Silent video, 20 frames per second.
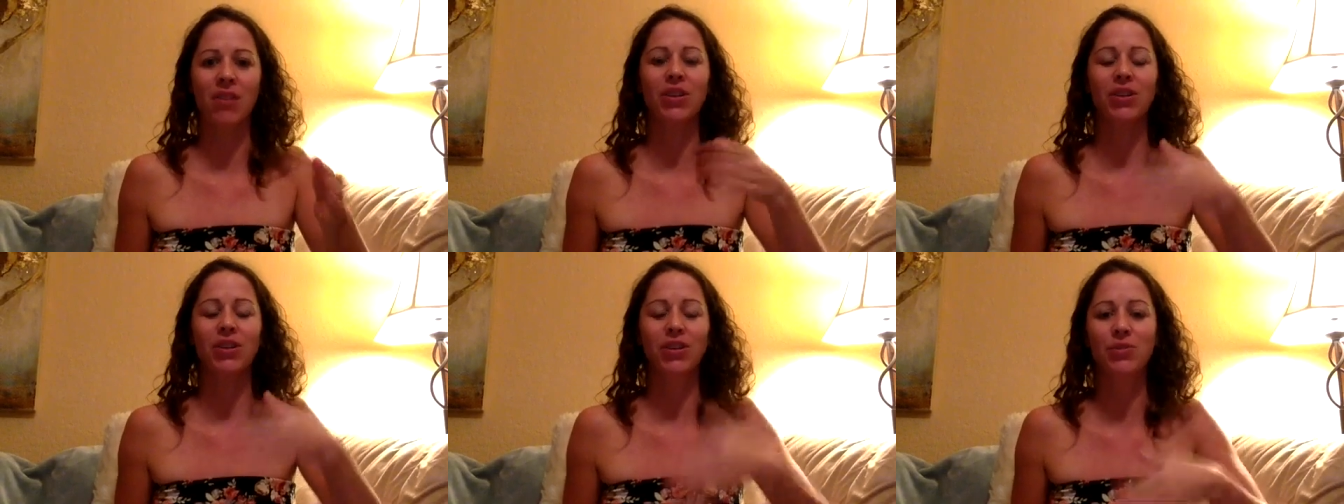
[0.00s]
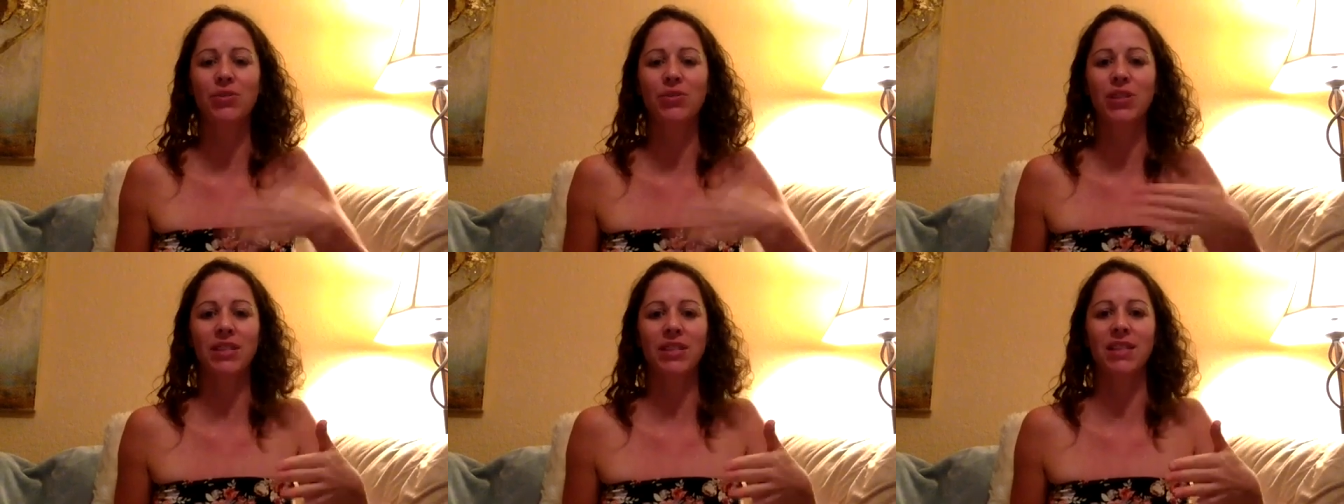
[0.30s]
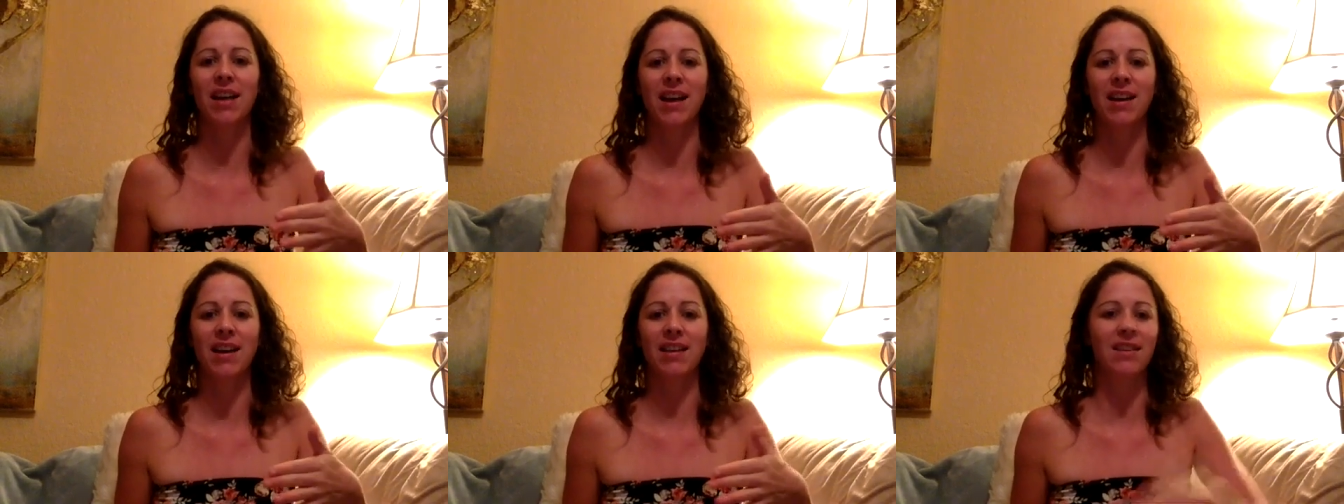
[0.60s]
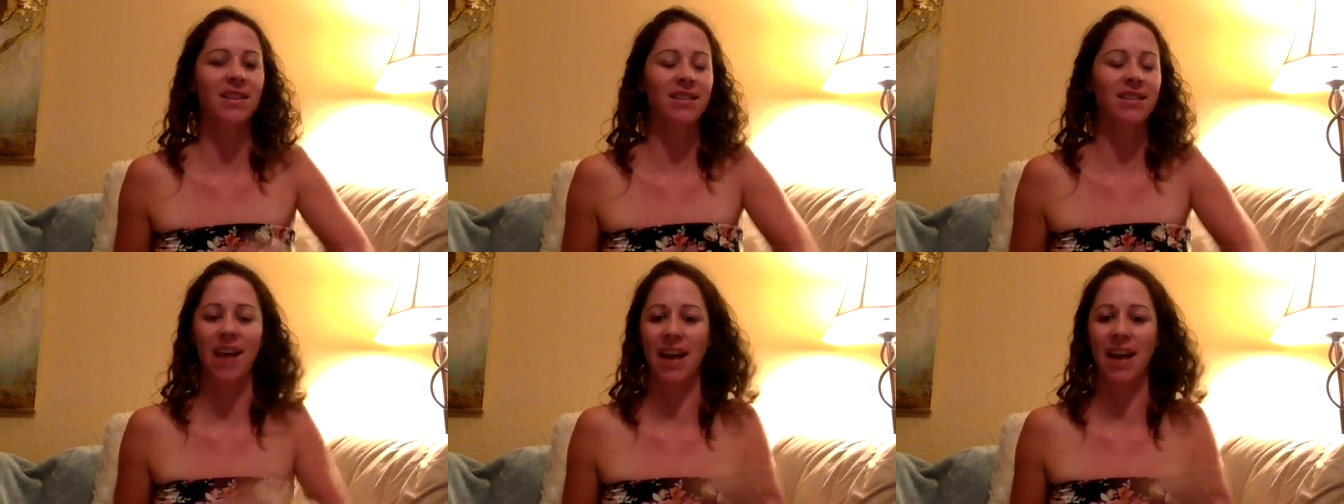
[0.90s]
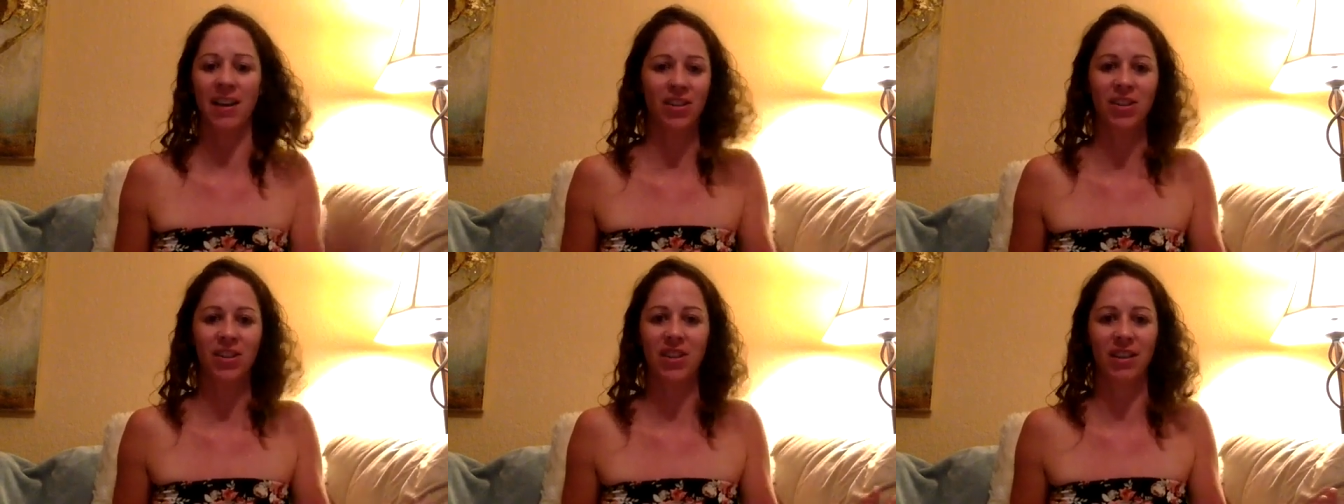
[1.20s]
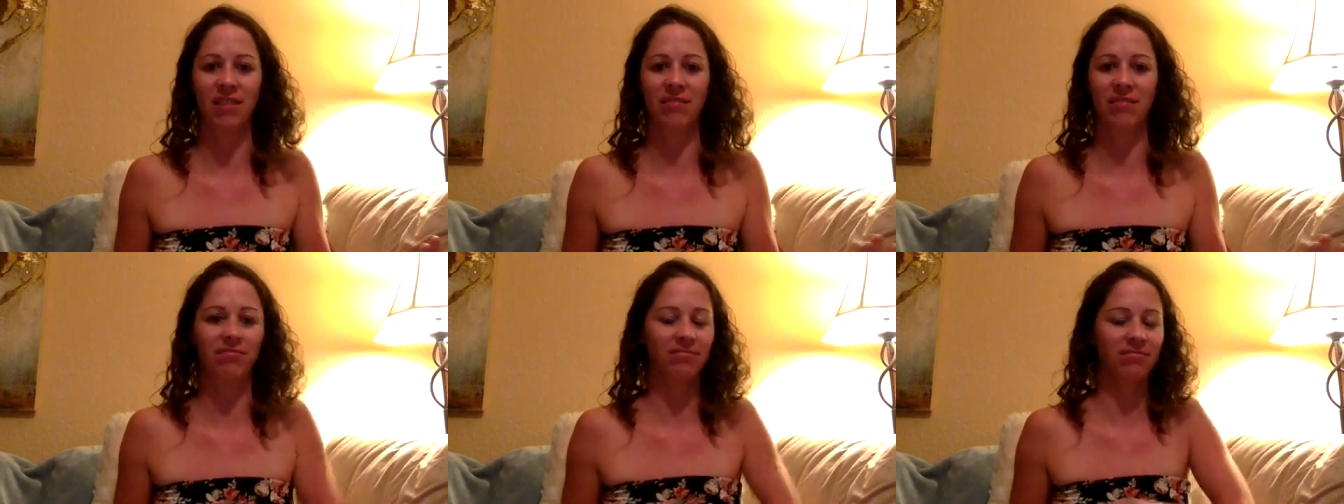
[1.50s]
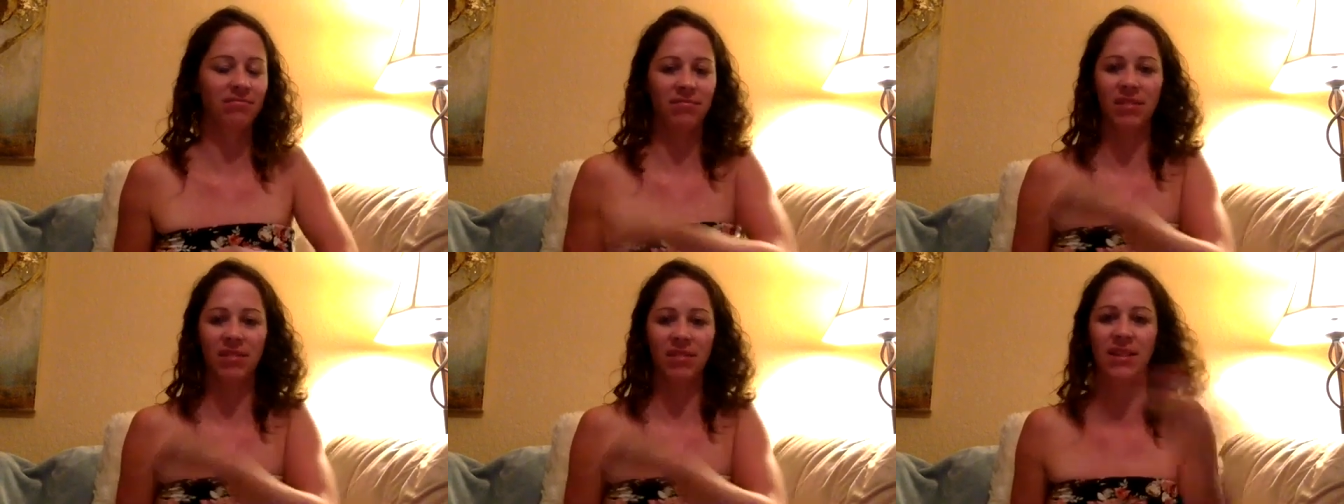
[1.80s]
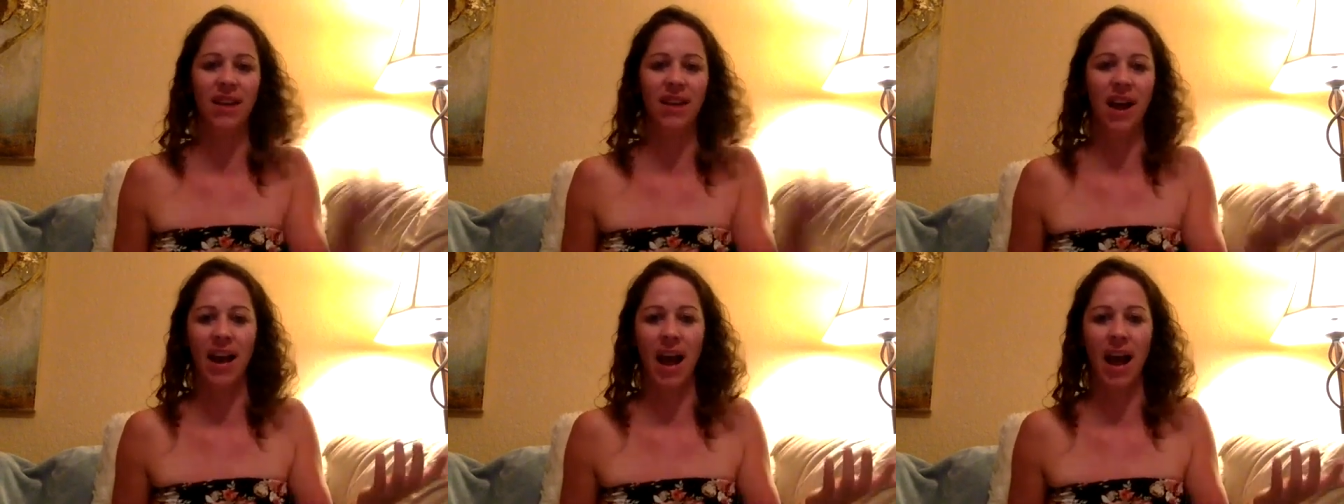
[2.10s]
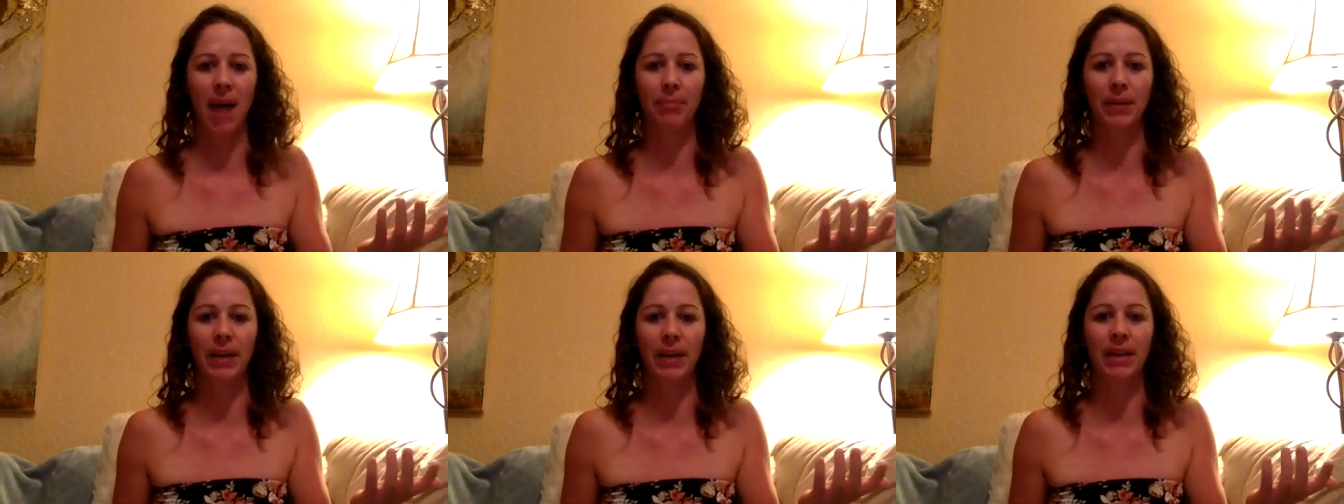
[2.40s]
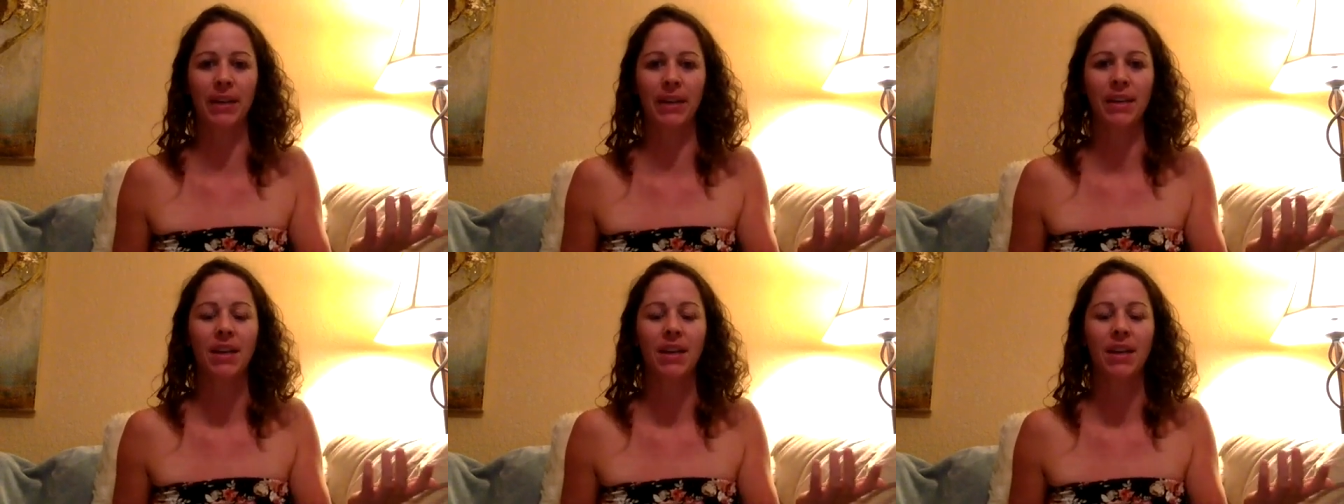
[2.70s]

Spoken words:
then you decide it's not happening.